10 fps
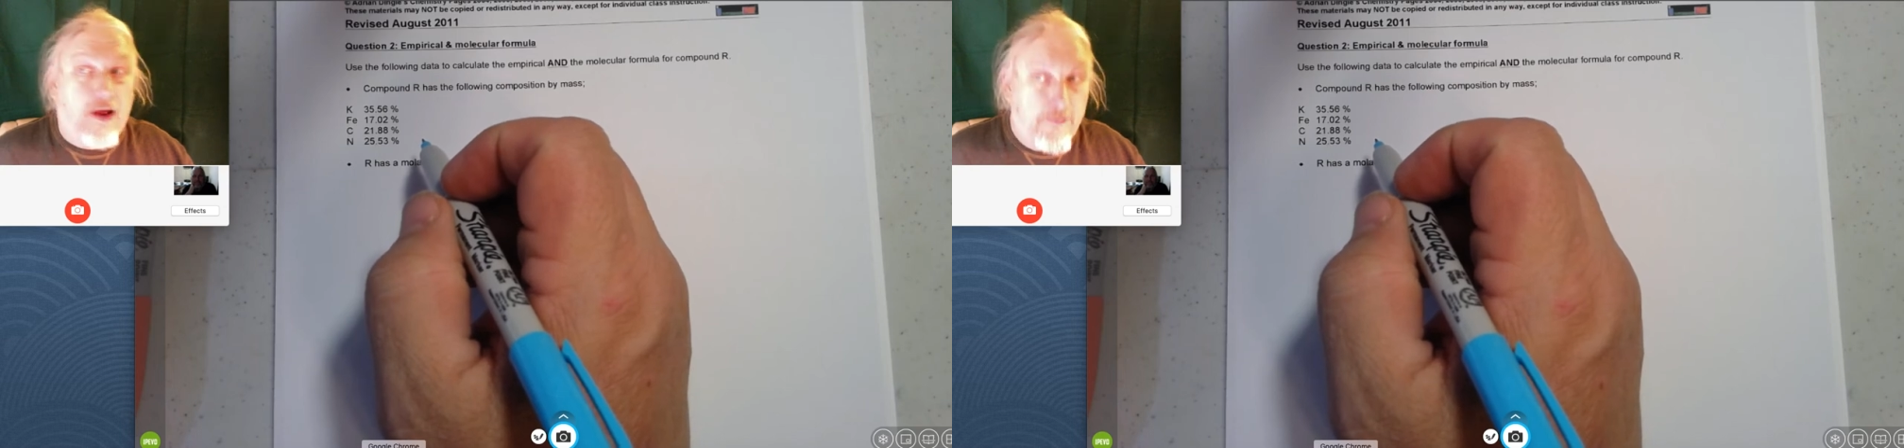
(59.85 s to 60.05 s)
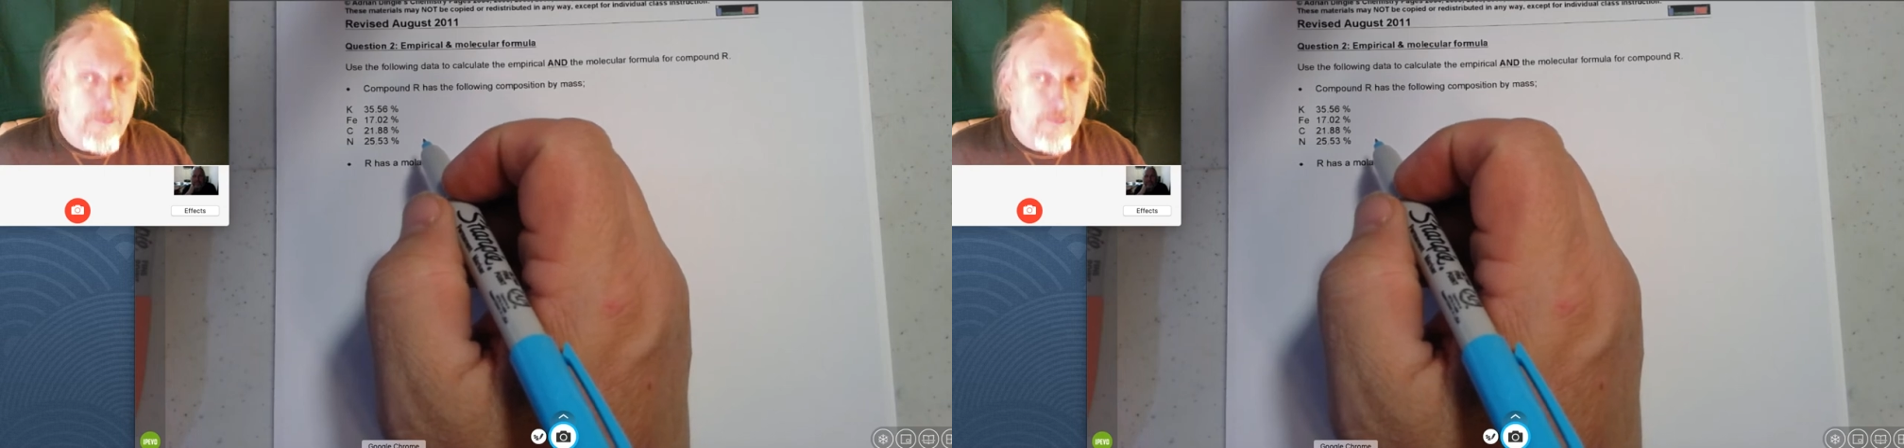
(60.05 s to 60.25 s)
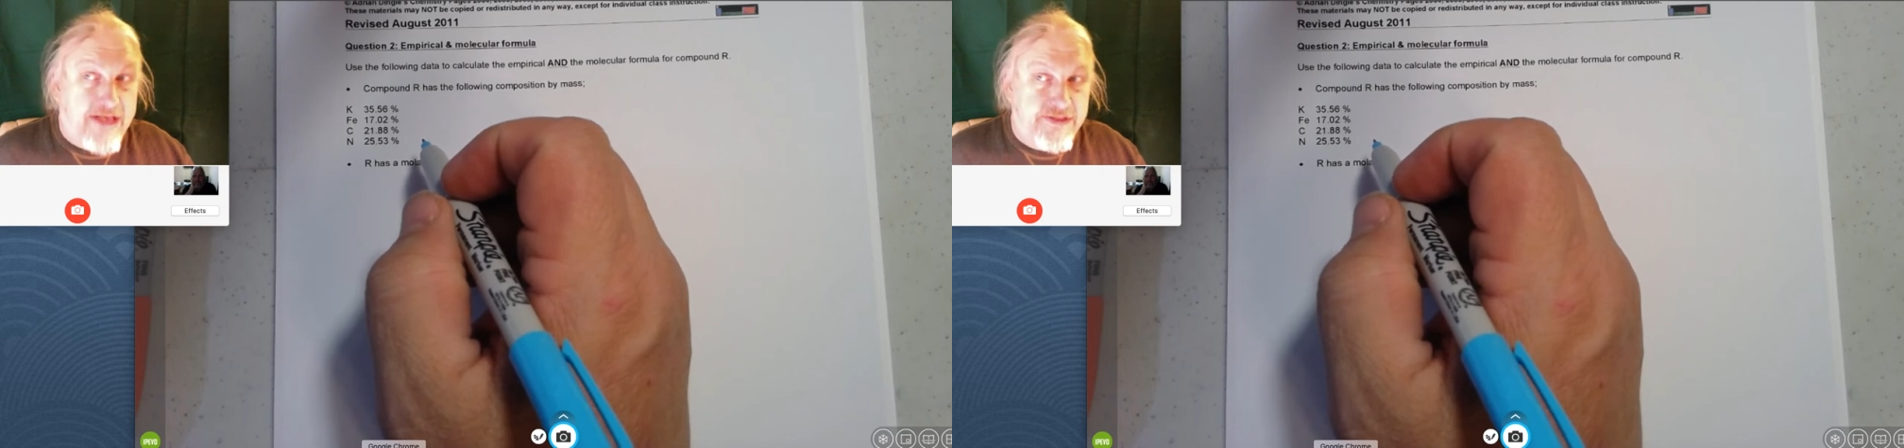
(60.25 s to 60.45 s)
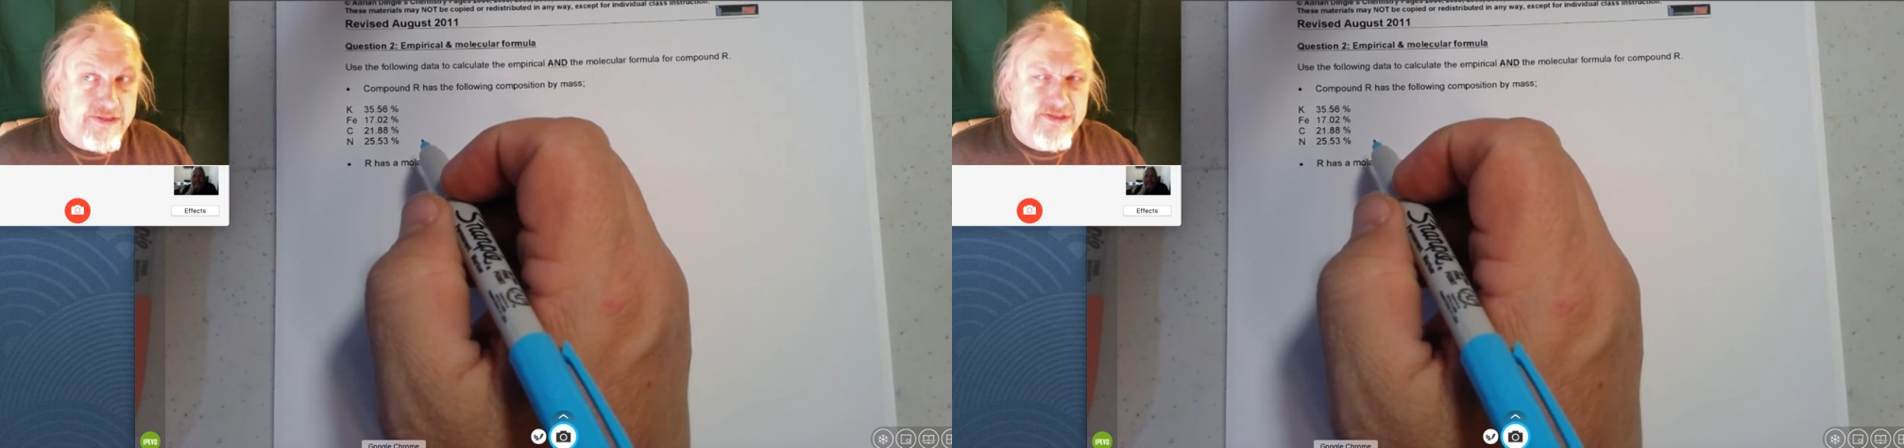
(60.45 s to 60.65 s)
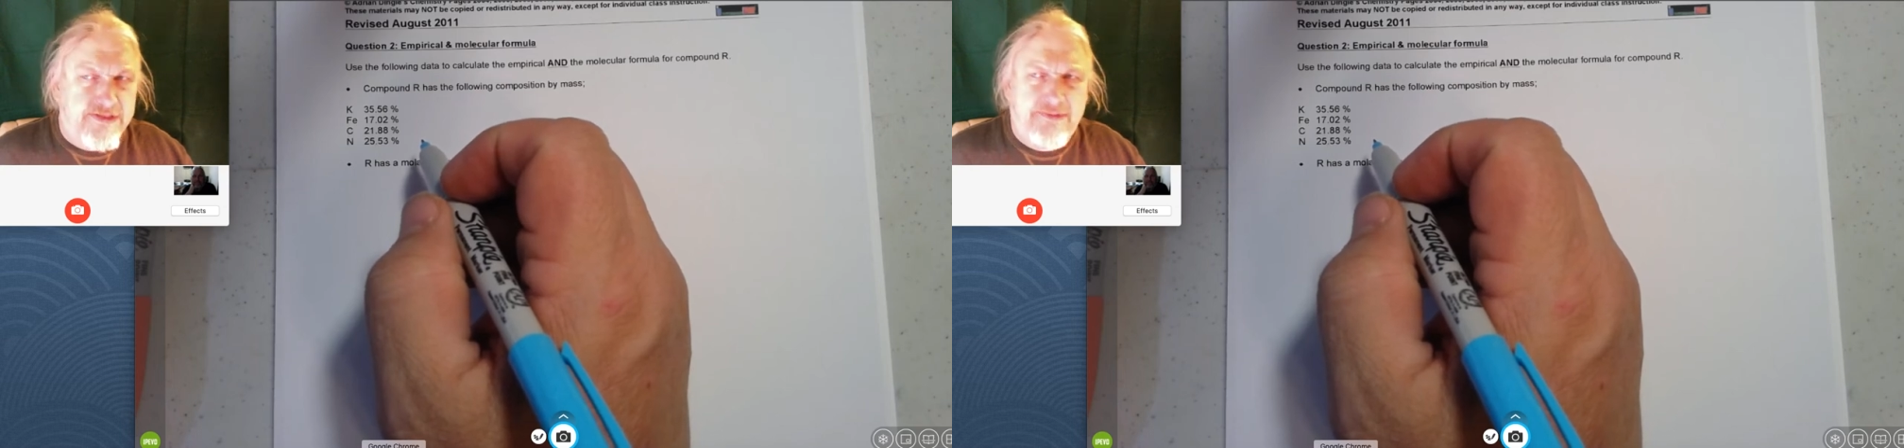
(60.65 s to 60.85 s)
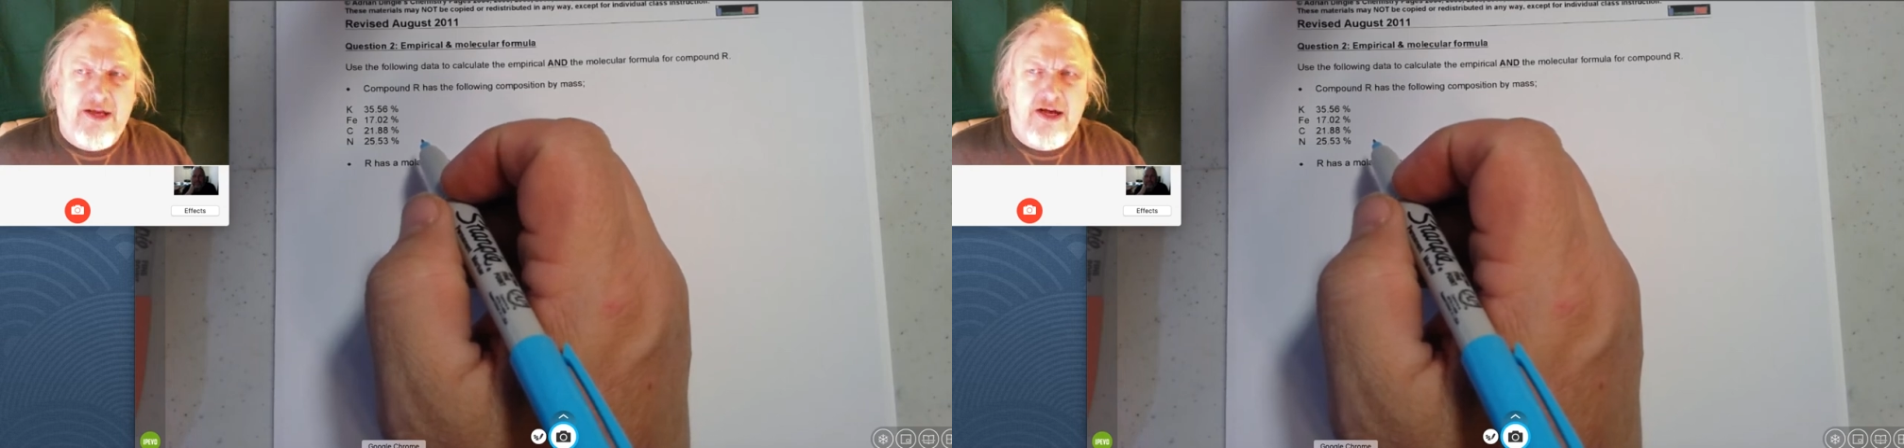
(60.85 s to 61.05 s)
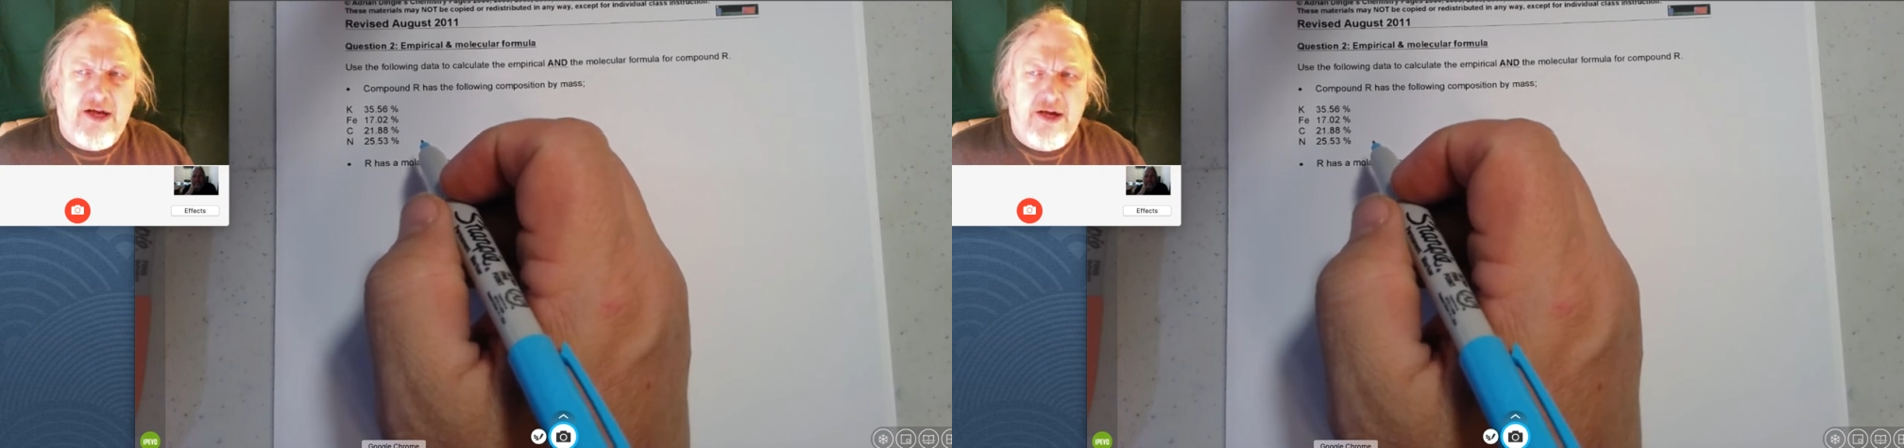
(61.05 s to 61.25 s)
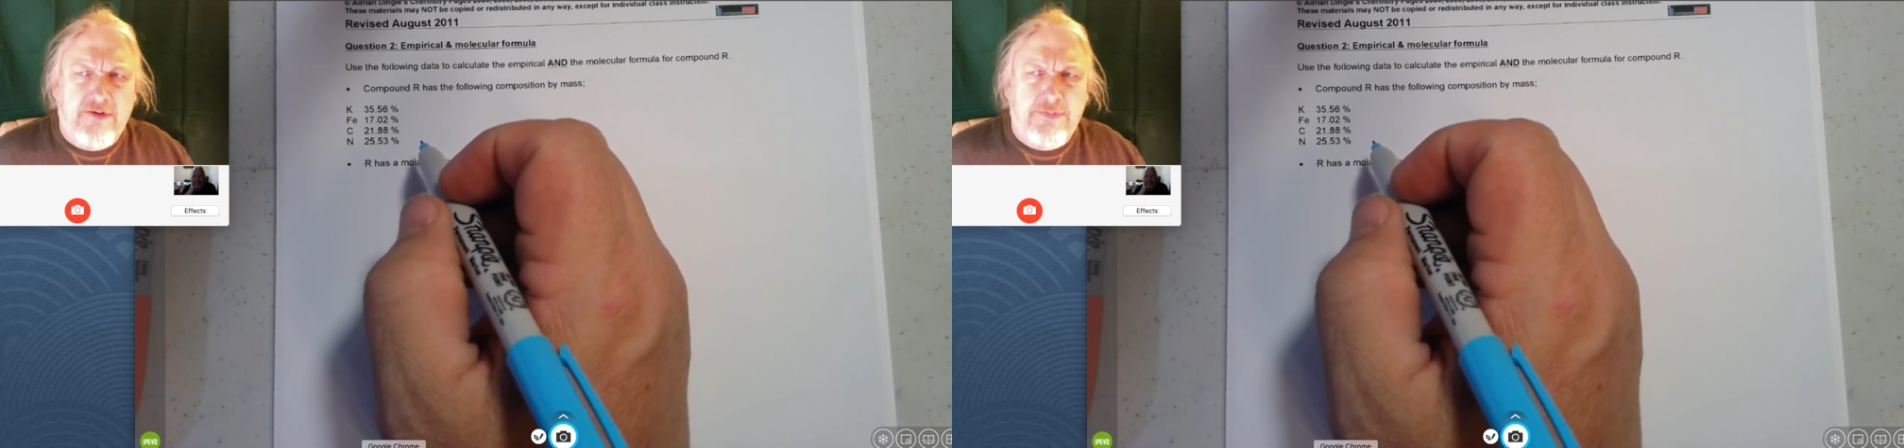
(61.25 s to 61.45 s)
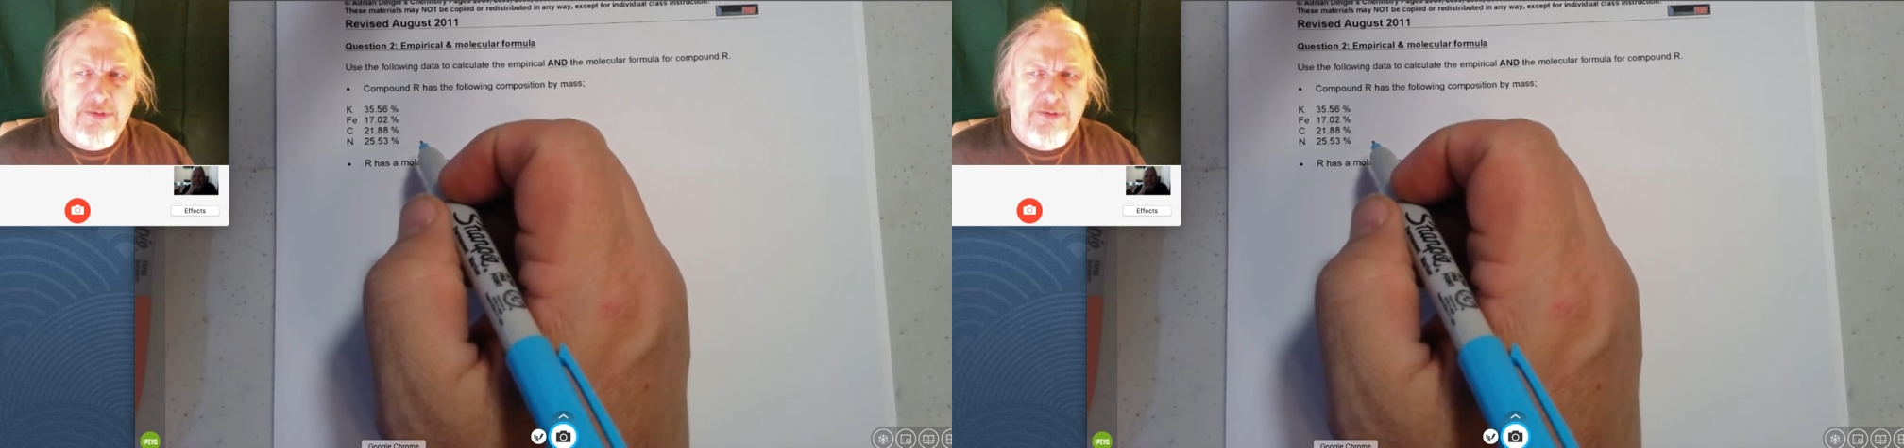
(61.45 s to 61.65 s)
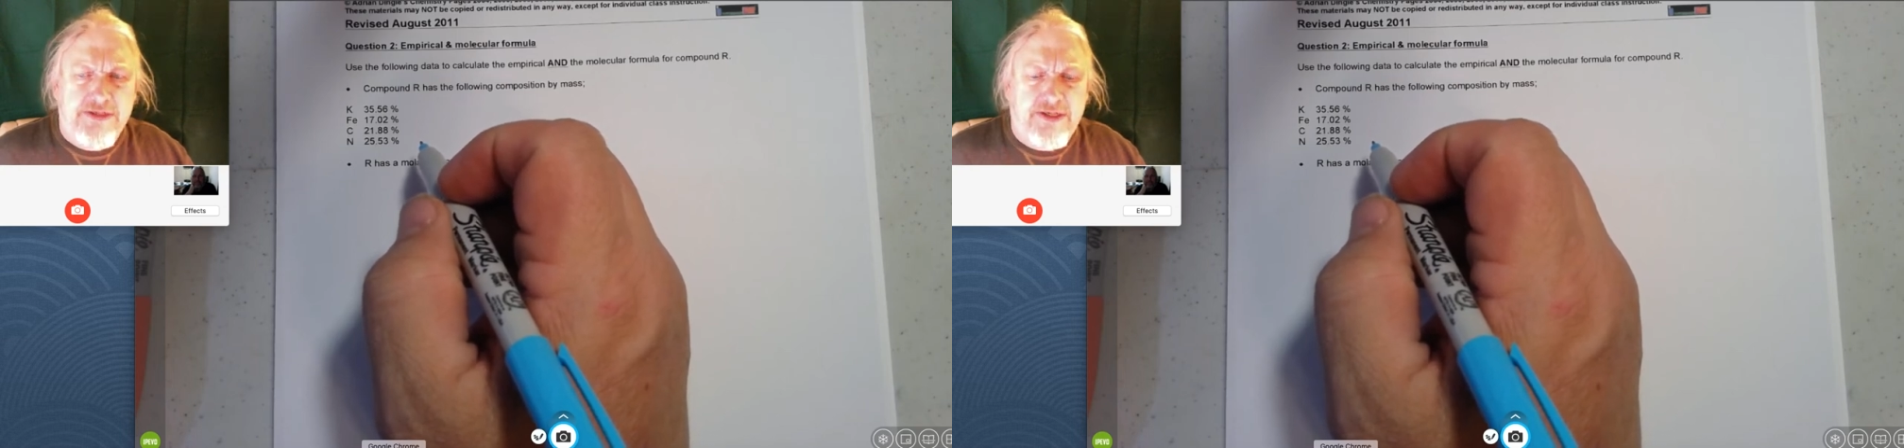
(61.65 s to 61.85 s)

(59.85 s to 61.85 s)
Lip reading: mass is? 100%.